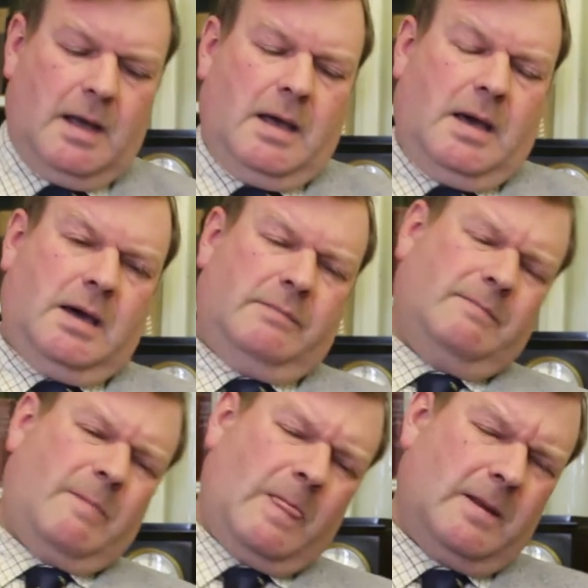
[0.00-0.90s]

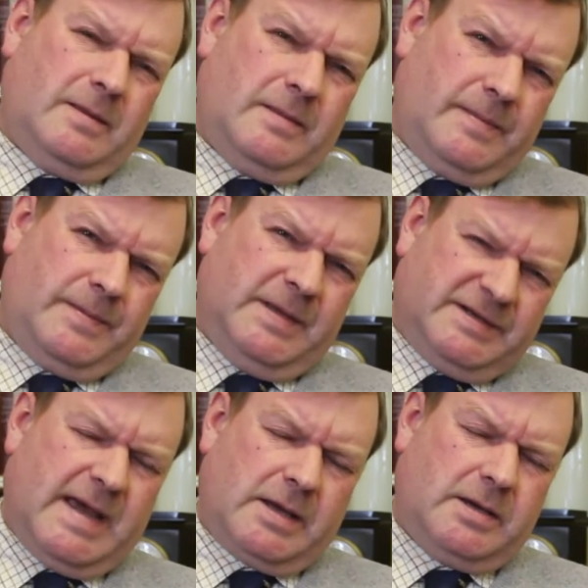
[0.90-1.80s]
The
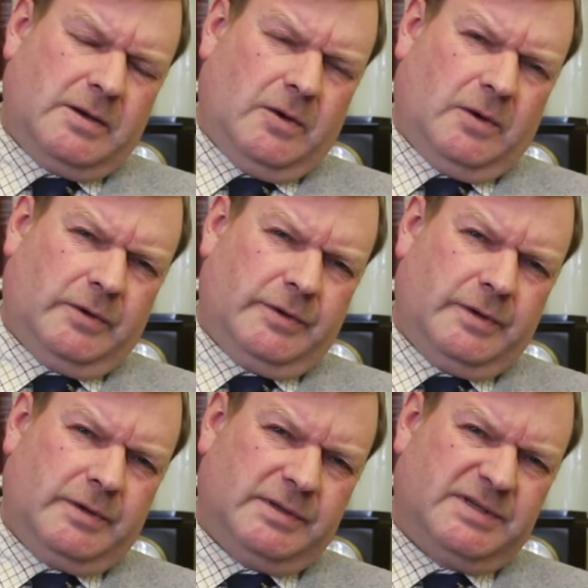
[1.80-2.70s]
attack
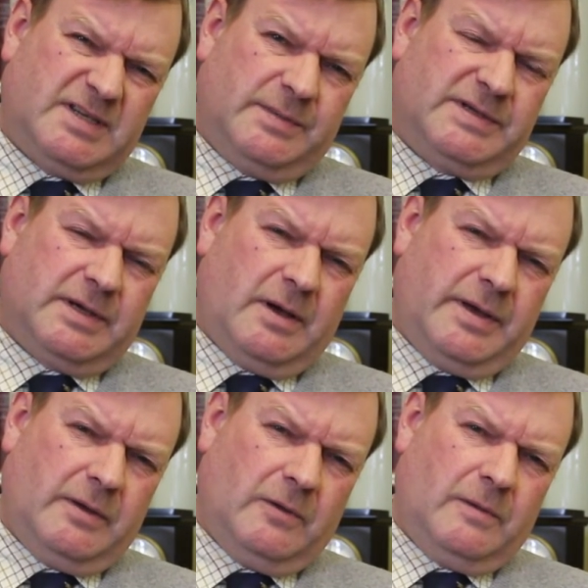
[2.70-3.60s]
on
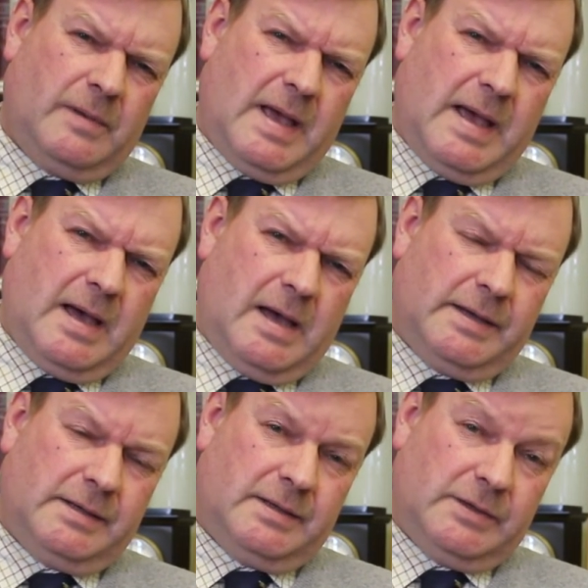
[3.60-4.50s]
Scimitar Hill
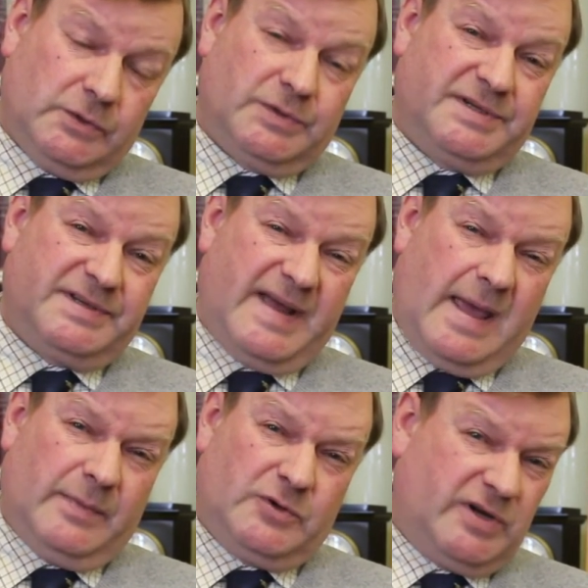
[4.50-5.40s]
and the Dorsets at
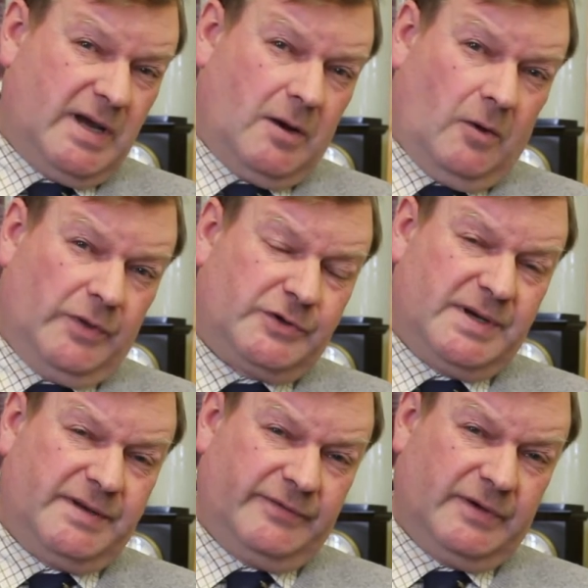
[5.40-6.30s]
Hettonshire on the
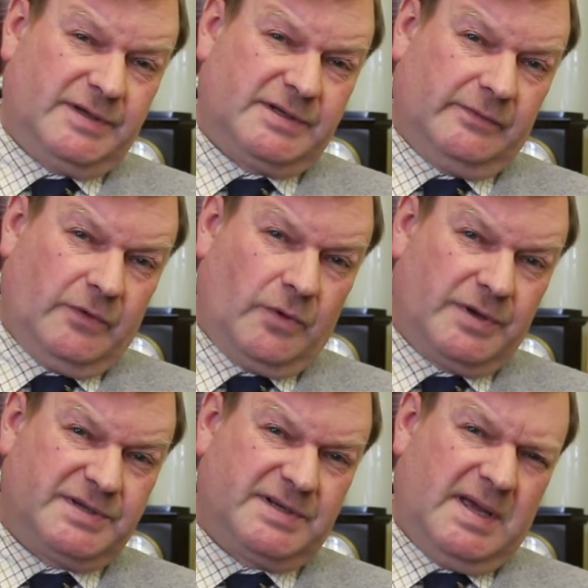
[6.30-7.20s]
21st of
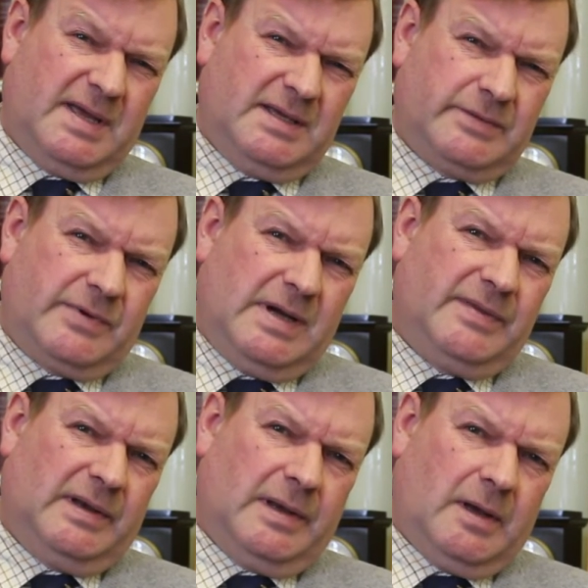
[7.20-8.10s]
August is really
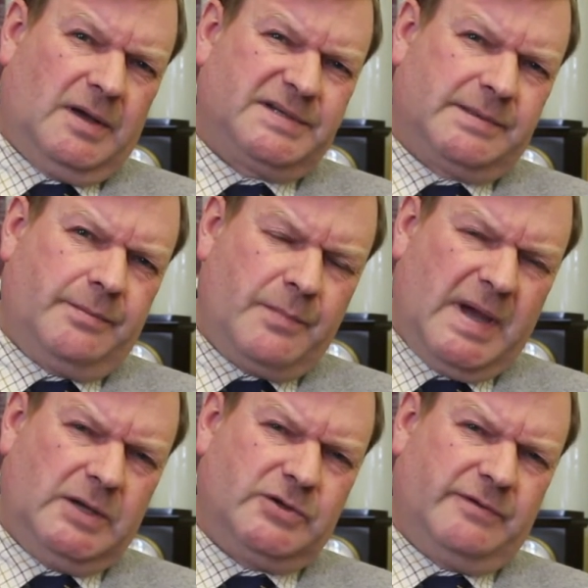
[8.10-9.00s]
the last
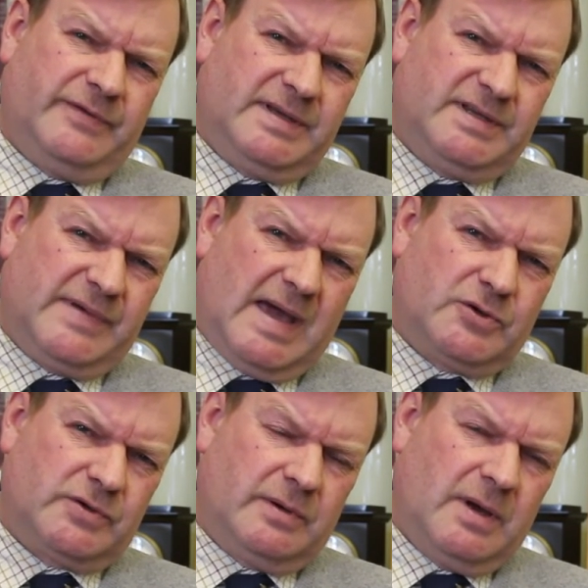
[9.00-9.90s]
major offensive
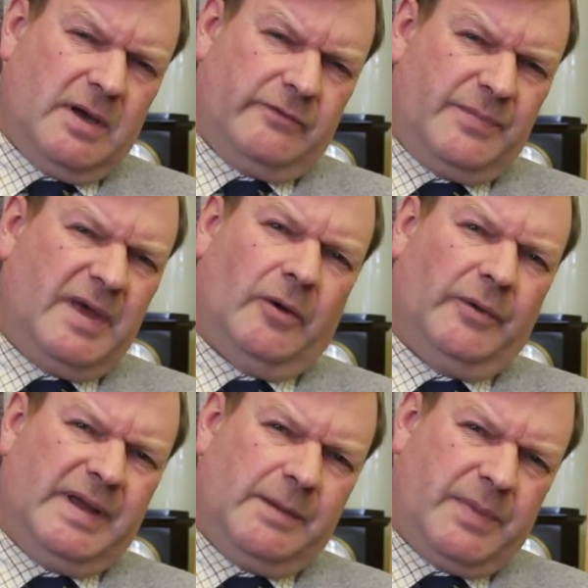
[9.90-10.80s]
action. From then
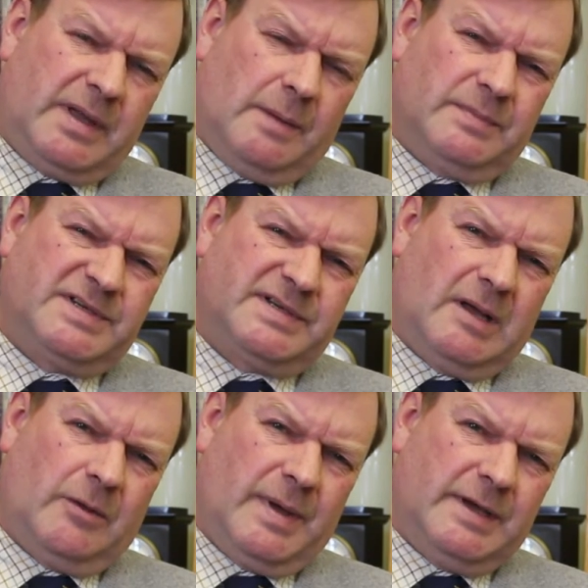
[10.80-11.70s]
on, it becomes
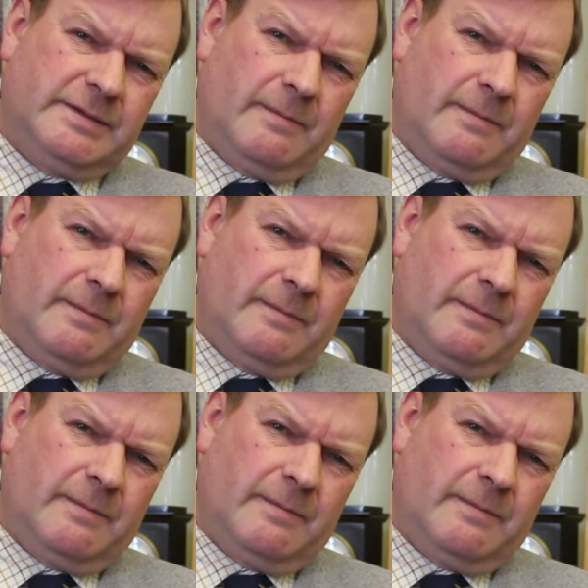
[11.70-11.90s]
stalemate.